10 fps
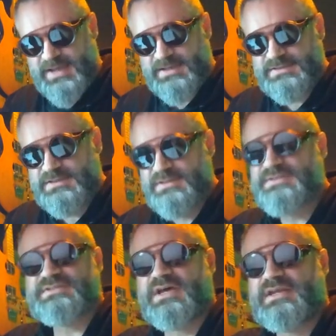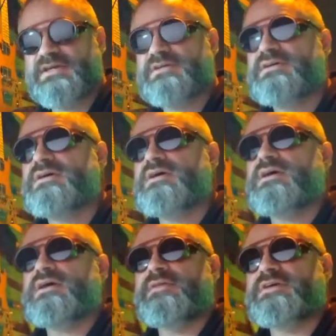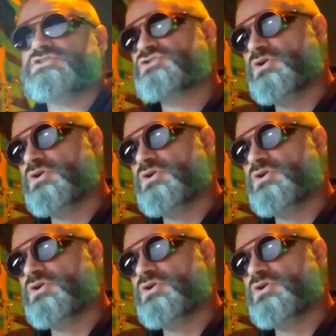diet study. And they